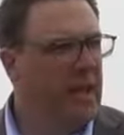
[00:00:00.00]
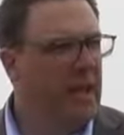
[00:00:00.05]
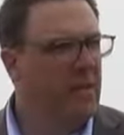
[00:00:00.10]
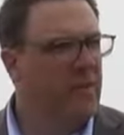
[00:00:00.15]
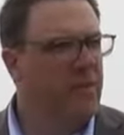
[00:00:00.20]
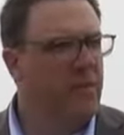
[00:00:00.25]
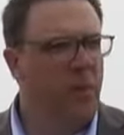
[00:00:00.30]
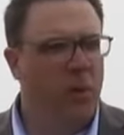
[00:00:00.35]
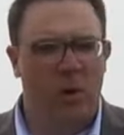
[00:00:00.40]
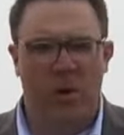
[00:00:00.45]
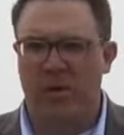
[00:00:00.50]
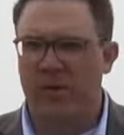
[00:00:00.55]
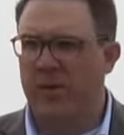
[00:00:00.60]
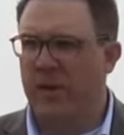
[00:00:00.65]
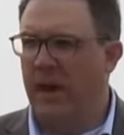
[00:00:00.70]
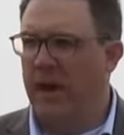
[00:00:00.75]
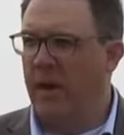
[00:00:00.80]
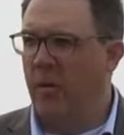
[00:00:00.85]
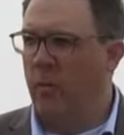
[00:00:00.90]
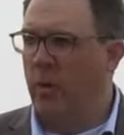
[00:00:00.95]
And fourth,
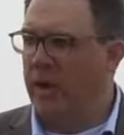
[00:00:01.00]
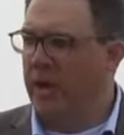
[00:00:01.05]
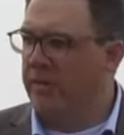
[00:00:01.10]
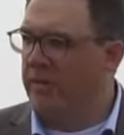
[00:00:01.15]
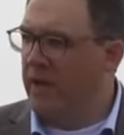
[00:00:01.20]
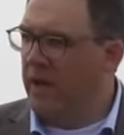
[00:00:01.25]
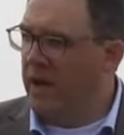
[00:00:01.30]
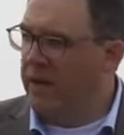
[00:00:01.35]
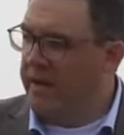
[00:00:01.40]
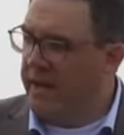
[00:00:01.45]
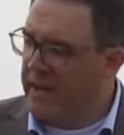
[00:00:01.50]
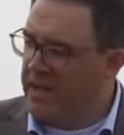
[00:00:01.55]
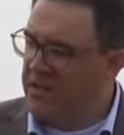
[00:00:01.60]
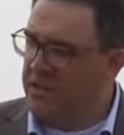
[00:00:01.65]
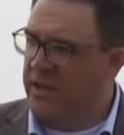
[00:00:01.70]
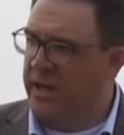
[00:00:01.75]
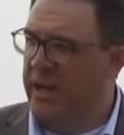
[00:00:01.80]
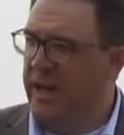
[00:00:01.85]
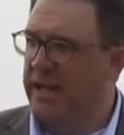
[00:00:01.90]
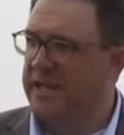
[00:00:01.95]

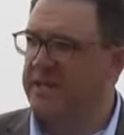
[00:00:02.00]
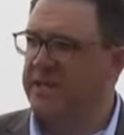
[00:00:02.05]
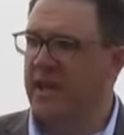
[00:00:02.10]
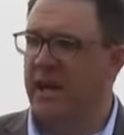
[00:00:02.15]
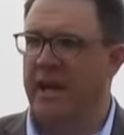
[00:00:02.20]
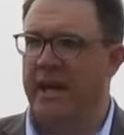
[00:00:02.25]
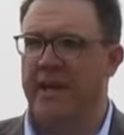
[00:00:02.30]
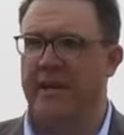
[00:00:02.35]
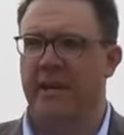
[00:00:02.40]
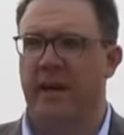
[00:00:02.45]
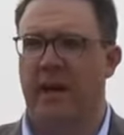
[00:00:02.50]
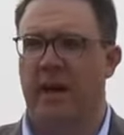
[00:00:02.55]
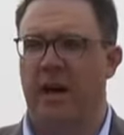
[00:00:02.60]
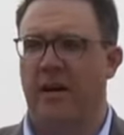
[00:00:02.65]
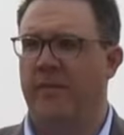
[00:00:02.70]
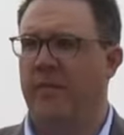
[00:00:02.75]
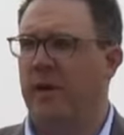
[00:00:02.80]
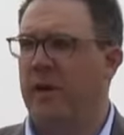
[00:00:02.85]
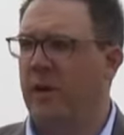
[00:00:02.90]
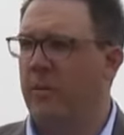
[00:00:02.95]
yesterday I signed
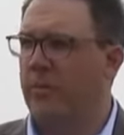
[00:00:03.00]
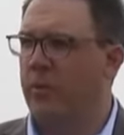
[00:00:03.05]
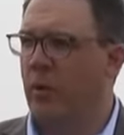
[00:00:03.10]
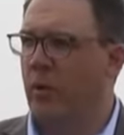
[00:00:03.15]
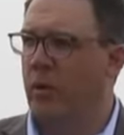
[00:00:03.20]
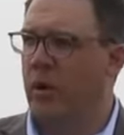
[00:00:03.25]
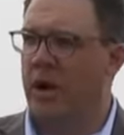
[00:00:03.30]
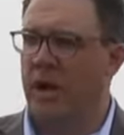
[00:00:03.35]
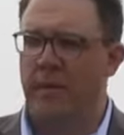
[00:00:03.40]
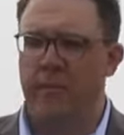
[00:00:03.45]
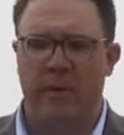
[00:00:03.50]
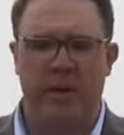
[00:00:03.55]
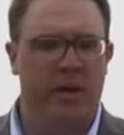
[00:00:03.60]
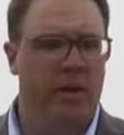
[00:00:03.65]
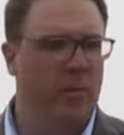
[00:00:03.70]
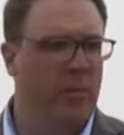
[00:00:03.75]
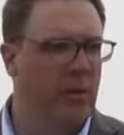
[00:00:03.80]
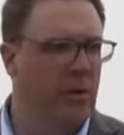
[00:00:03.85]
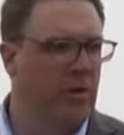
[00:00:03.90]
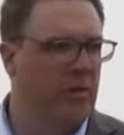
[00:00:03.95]
off on a program
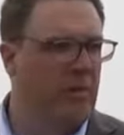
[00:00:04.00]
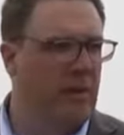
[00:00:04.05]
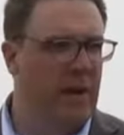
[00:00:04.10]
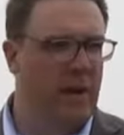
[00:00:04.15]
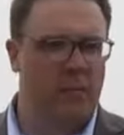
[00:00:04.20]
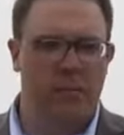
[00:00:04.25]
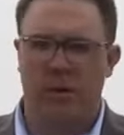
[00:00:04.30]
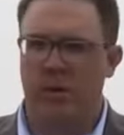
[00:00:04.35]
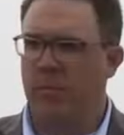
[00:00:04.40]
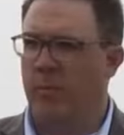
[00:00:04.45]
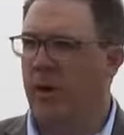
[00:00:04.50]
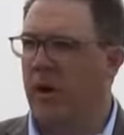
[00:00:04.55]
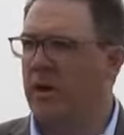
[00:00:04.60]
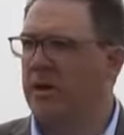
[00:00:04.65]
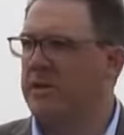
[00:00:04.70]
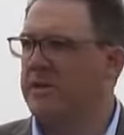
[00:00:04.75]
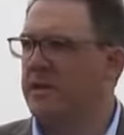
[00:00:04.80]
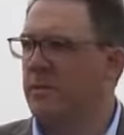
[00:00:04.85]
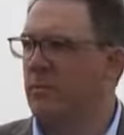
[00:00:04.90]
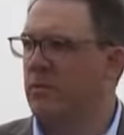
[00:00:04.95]
in Alberta Environment
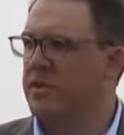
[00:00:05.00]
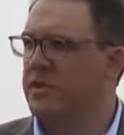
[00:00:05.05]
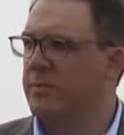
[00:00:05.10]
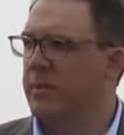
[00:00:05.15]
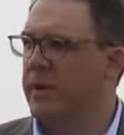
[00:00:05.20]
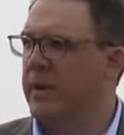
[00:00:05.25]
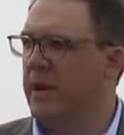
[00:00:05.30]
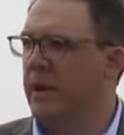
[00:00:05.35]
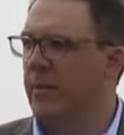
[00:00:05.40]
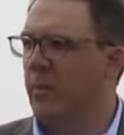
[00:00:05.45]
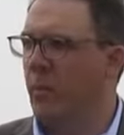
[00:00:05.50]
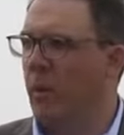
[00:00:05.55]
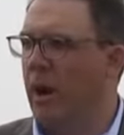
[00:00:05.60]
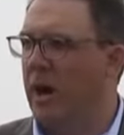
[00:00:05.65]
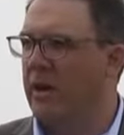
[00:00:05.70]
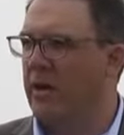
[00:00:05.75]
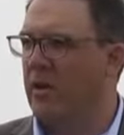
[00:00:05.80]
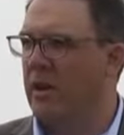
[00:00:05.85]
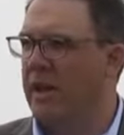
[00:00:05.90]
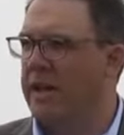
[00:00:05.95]
Parks that will speed up
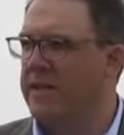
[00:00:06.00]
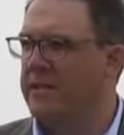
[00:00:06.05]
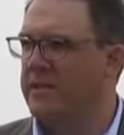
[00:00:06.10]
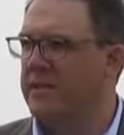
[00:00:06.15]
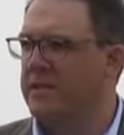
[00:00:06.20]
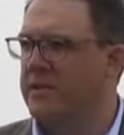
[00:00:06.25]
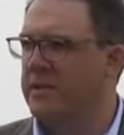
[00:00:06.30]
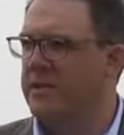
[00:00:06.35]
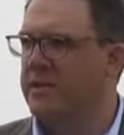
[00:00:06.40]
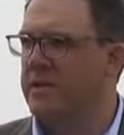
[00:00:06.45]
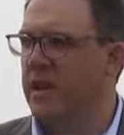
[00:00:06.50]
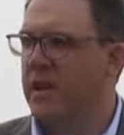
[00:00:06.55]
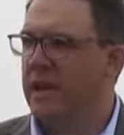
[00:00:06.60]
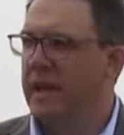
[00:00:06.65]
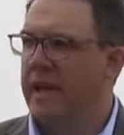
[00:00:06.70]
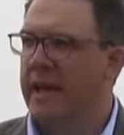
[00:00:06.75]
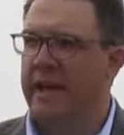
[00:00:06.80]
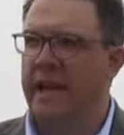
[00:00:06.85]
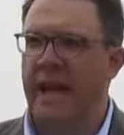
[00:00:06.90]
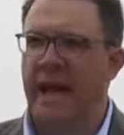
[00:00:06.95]
water licenses
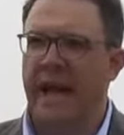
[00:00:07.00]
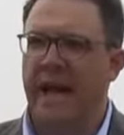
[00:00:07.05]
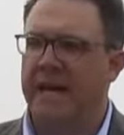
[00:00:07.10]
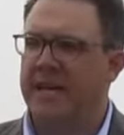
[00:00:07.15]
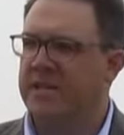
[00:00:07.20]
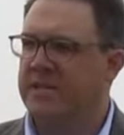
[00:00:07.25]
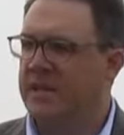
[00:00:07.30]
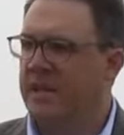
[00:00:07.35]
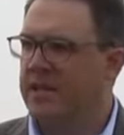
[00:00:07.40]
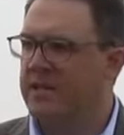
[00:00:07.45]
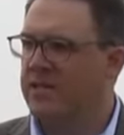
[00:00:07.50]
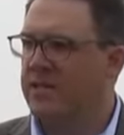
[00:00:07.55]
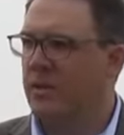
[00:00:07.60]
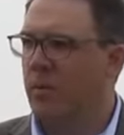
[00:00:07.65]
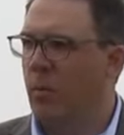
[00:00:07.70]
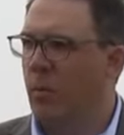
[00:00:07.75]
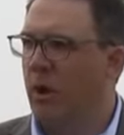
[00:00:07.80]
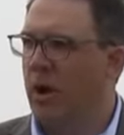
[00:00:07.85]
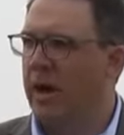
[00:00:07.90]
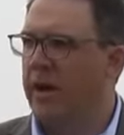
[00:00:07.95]
and access
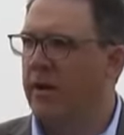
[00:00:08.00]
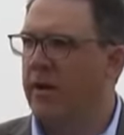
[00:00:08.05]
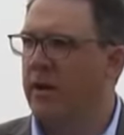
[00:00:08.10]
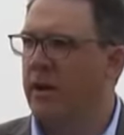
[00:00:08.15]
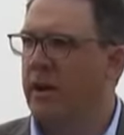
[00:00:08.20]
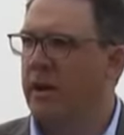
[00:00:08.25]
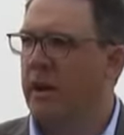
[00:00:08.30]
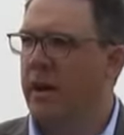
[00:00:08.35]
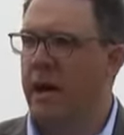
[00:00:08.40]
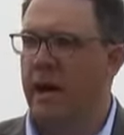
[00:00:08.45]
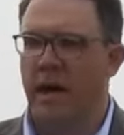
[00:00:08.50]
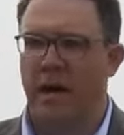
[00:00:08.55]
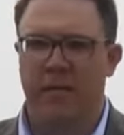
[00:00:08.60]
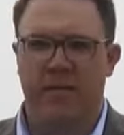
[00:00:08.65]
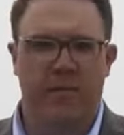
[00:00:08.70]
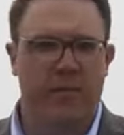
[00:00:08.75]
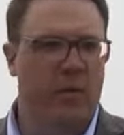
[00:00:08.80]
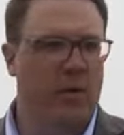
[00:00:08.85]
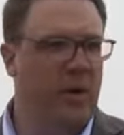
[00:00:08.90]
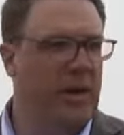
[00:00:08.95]
to water
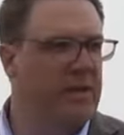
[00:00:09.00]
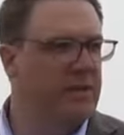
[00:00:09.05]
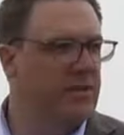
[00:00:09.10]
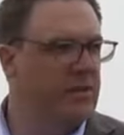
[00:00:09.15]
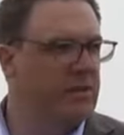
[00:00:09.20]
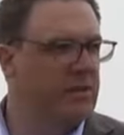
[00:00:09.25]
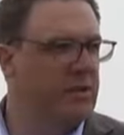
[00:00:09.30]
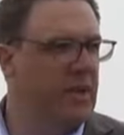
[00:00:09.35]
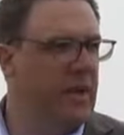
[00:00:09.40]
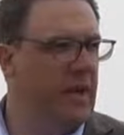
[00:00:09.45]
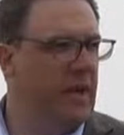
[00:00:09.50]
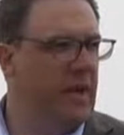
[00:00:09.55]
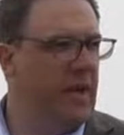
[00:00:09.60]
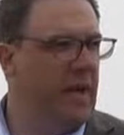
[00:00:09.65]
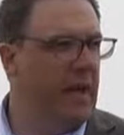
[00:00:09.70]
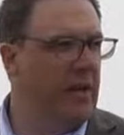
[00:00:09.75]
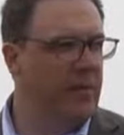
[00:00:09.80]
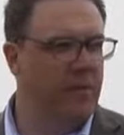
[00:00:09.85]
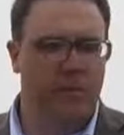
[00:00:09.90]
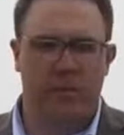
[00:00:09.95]
for grazers
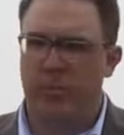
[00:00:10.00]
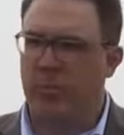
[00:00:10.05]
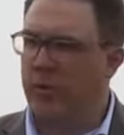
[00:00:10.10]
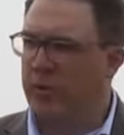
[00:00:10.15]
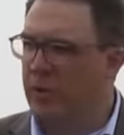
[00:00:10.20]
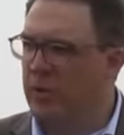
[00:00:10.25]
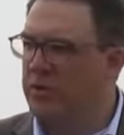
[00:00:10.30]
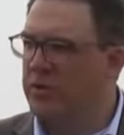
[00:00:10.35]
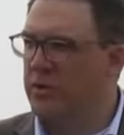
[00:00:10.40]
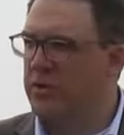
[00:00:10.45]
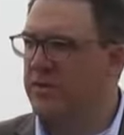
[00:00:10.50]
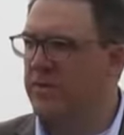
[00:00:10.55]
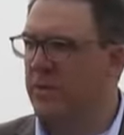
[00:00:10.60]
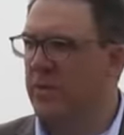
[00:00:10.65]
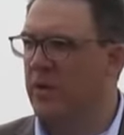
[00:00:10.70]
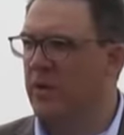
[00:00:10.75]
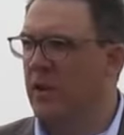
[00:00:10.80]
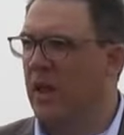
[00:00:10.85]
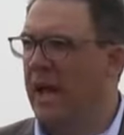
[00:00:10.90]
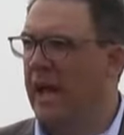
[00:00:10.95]
and for producers
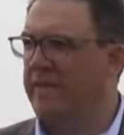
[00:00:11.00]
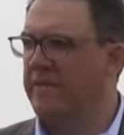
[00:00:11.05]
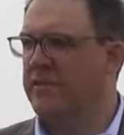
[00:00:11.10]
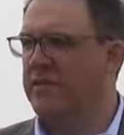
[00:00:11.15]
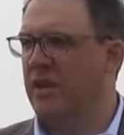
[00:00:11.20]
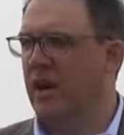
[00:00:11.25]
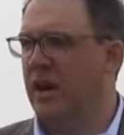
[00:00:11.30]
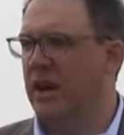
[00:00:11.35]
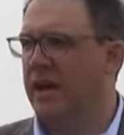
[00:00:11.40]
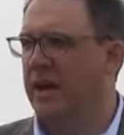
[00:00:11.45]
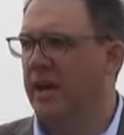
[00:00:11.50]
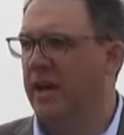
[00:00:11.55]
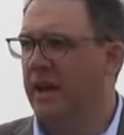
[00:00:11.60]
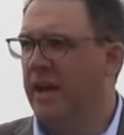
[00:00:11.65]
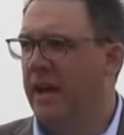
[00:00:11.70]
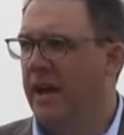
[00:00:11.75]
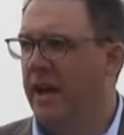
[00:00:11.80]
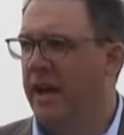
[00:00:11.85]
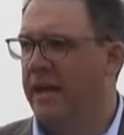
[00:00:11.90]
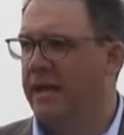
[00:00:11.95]
for their livestock
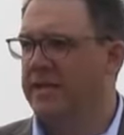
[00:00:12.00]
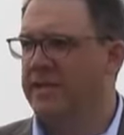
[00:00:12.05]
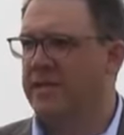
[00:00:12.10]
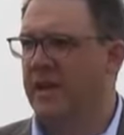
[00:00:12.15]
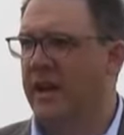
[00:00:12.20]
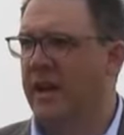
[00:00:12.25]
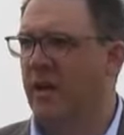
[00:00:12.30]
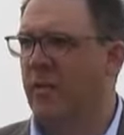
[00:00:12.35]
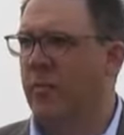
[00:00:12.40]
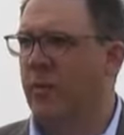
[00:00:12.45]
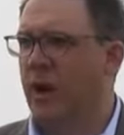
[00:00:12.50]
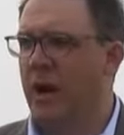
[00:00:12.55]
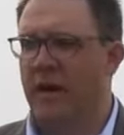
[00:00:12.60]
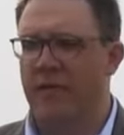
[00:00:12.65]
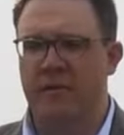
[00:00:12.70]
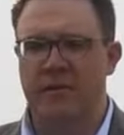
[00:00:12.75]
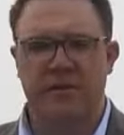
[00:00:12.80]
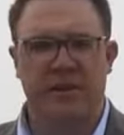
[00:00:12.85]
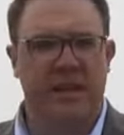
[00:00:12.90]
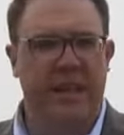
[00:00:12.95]
inside our
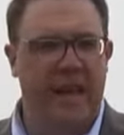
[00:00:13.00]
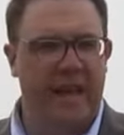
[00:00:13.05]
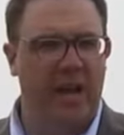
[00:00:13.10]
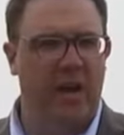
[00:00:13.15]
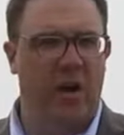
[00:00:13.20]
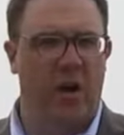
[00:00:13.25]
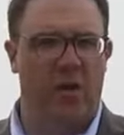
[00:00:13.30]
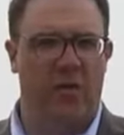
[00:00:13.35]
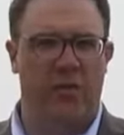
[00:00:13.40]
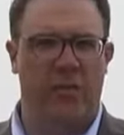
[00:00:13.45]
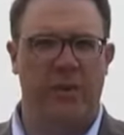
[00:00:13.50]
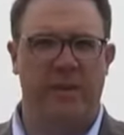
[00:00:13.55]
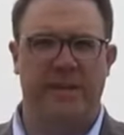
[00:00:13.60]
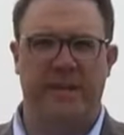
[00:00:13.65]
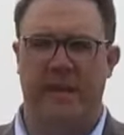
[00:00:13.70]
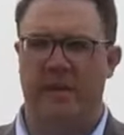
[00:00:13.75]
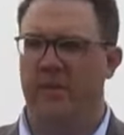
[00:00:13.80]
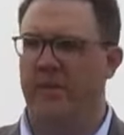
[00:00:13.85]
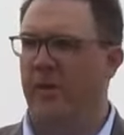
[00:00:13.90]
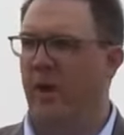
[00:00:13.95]
province. Again, call
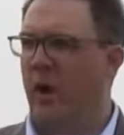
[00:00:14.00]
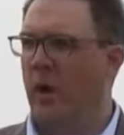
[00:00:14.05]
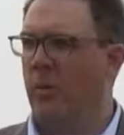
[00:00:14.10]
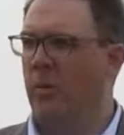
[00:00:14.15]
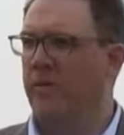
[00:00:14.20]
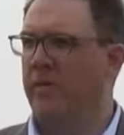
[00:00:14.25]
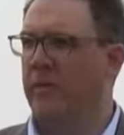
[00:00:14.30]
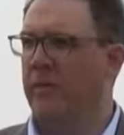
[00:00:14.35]
310 Farm